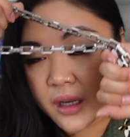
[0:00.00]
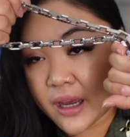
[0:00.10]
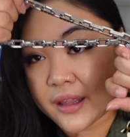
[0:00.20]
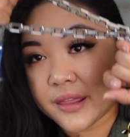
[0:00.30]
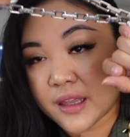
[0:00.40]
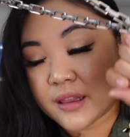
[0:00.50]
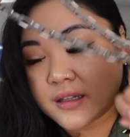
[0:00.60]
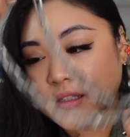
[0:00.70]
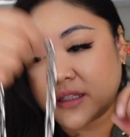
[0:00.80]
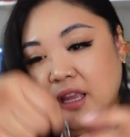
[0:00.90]
I think
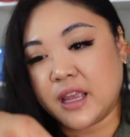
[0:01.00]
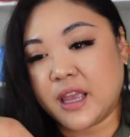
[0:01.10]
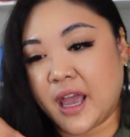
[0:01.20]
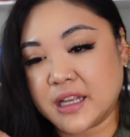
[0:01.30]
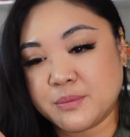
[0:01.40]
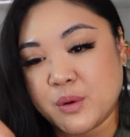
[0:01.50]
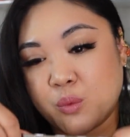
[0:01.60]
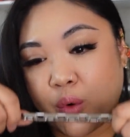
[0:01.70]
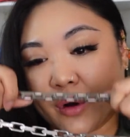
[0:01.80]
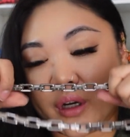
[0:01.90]
this thing has been
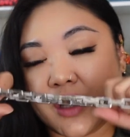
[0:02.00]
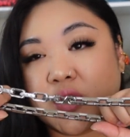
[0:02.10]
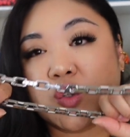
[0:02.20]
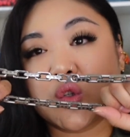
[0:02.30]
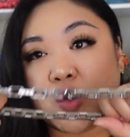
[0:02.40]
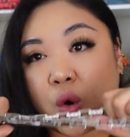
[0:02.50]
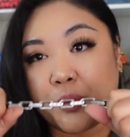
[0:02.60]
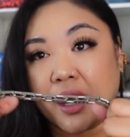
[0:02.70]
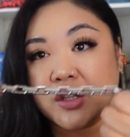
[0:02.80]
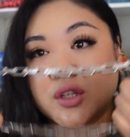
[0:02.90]
worn so
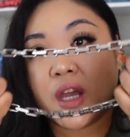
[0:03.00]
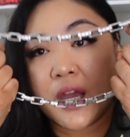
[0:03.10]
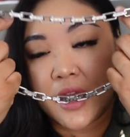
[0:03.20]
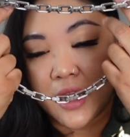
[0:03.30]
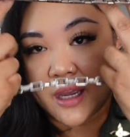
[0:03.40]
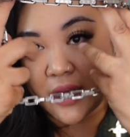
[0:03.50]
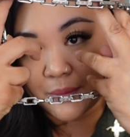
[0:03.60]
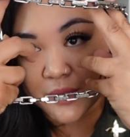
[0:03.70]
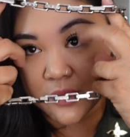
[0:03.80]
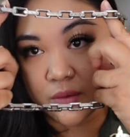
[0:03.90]
much. I
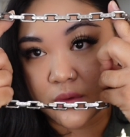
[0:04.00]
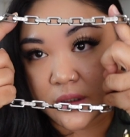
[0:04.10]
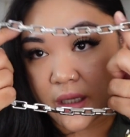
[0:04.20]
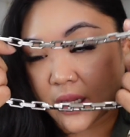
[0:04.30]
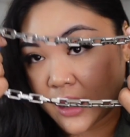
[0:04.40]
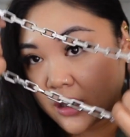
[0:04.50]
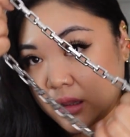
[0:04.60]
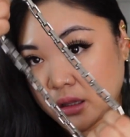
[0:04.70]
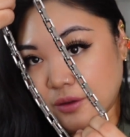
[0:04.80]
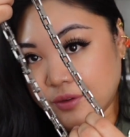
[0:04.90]
absolutely
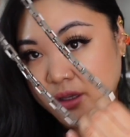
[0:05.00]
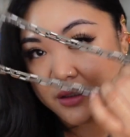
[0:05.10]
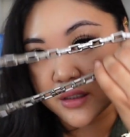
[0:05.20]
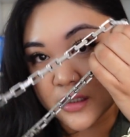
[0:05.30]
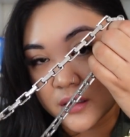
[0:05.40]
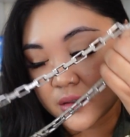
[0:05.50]
love it.